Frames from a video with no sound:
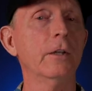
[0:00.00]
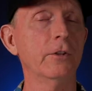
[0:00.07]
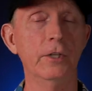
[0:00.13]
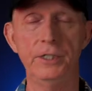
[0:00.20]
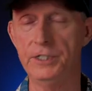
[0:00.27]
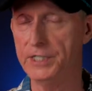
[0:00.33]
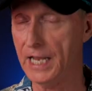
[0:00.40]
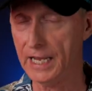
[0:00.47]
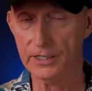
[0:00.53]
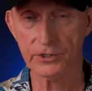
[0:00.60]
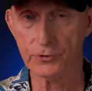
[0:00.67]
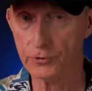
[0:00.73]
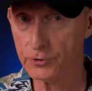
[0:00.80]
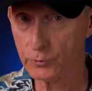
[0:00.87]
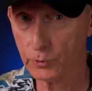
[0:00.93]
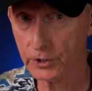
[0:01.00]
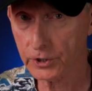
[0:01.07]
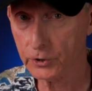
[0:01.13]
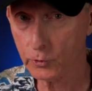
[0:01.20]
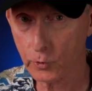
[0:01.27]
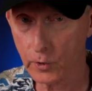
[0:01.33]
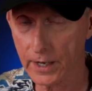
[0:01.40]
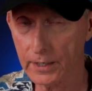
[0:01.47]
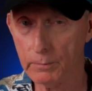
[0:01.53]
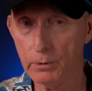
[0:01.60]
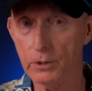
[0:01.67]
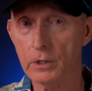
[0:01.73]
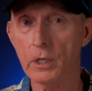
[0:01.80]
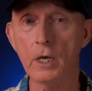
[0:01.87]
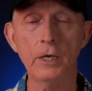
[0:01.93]
The dancers were
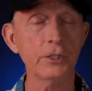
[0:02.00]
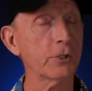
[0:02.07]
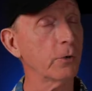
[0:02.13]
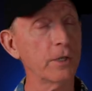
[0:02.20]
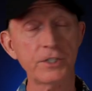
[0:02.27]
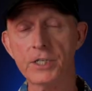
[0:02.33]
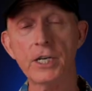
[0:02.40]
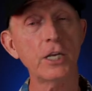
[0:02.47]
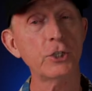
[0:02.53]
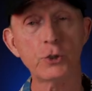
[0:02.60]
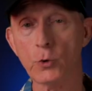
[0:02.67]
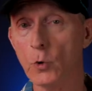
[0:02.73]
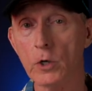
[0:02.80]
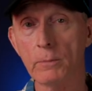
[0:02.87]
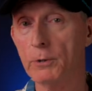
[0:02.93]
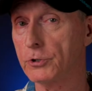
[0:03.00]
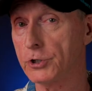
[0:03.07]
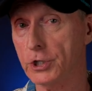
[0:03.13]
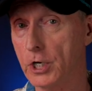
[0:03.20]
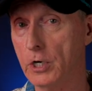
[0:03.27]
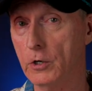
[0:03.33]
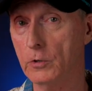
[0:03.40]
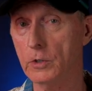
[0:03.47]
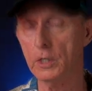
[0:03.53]
incredible. So it's an enjoyable show.